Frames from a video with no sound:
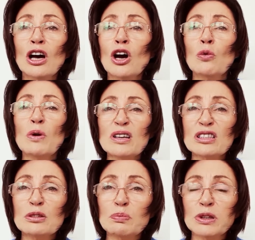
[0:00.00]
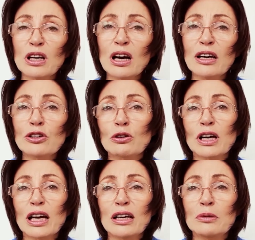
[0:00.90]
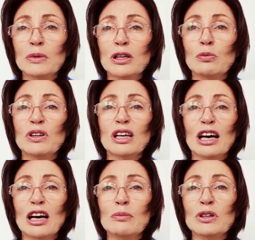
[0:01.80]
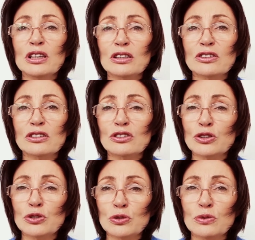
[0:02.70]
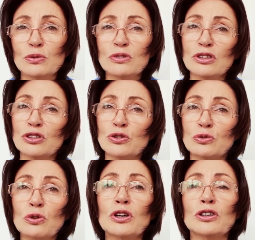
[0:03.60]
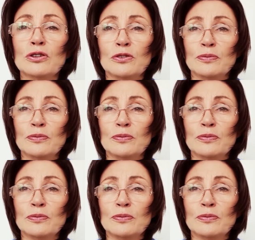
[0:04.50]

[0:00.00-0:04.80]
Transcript: while supplying your enemy with ammunition to destroy you.